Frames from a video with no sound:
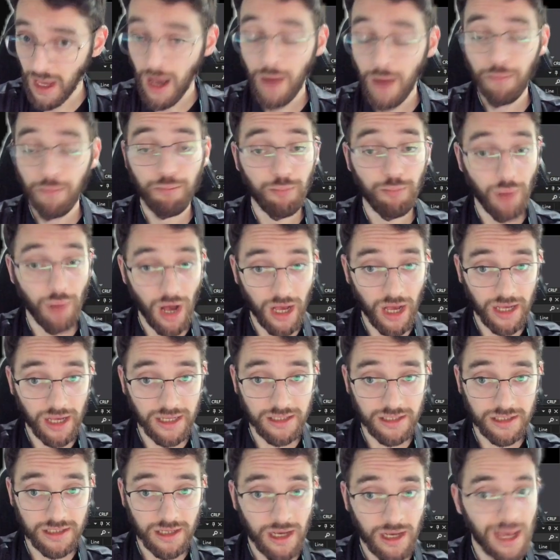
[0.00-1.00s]

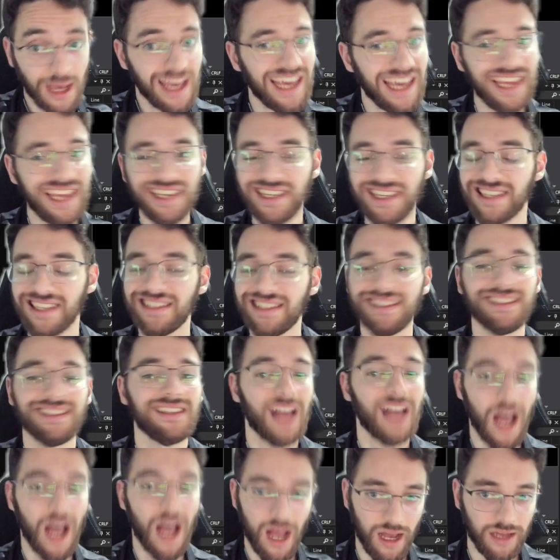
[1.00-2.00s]
but it does
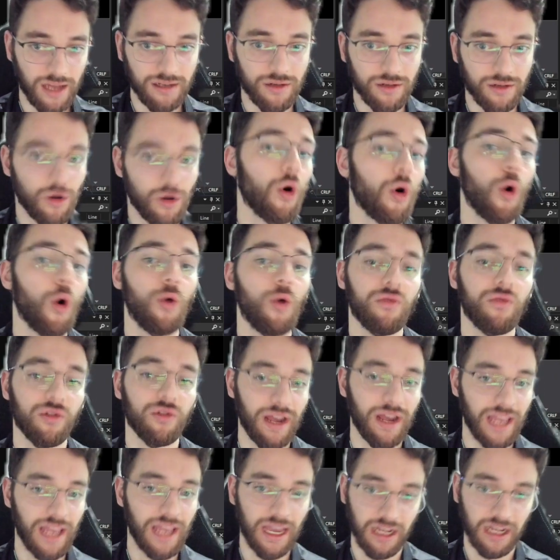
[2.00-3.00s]
not
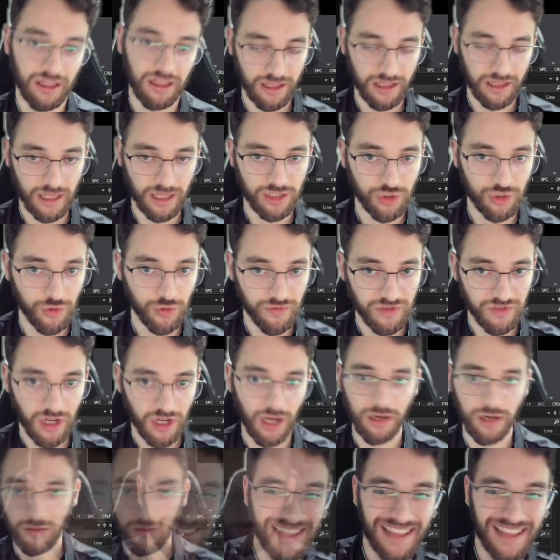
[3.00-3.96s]
overwrite anything that you've done.